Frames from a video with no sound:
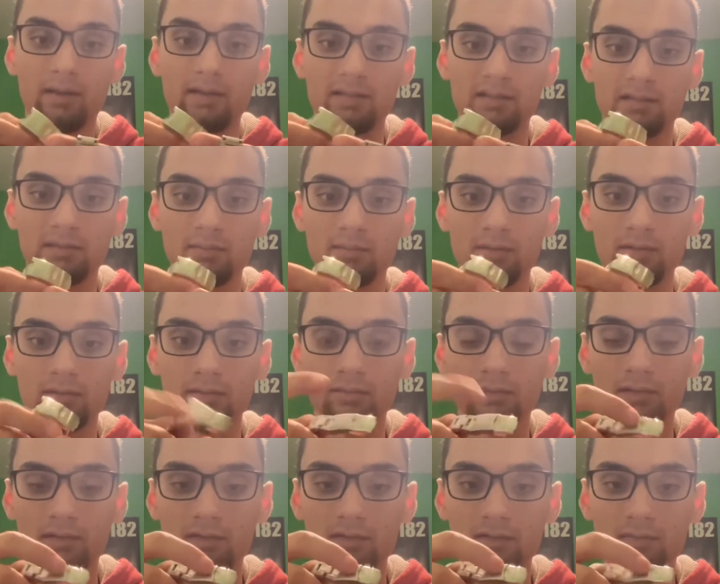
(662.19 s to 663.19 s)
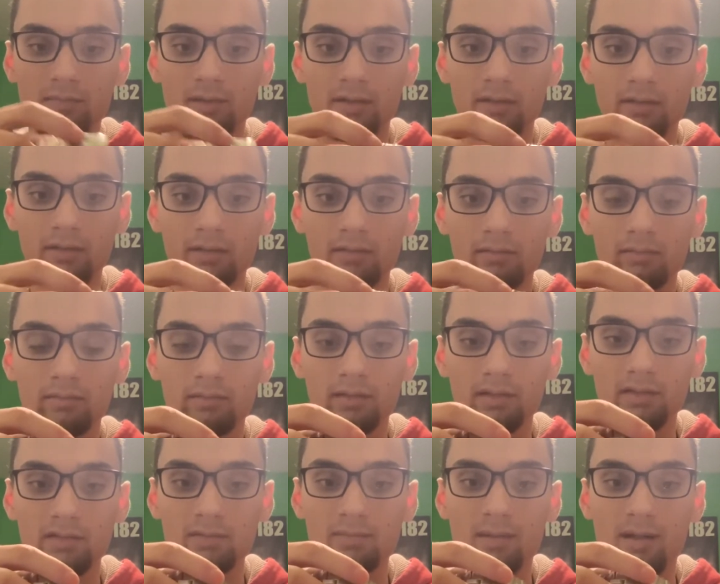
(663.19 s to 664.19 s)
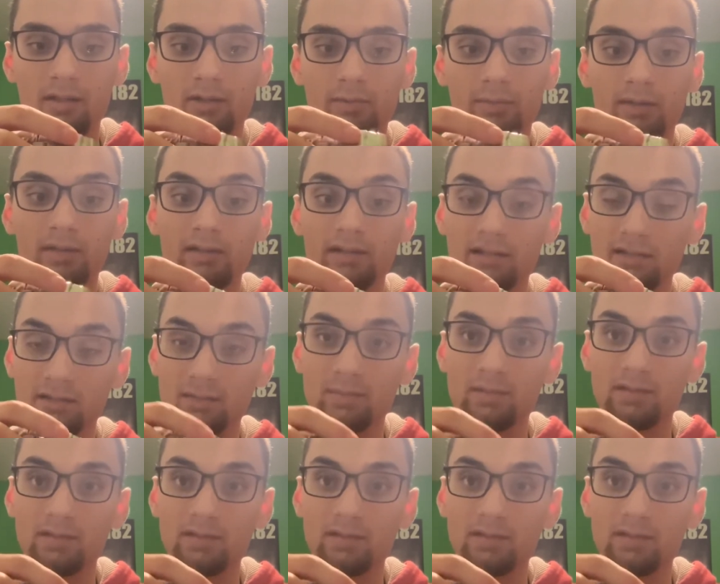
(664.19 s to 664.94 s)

see where it's smaller. It's smaller where it needs to be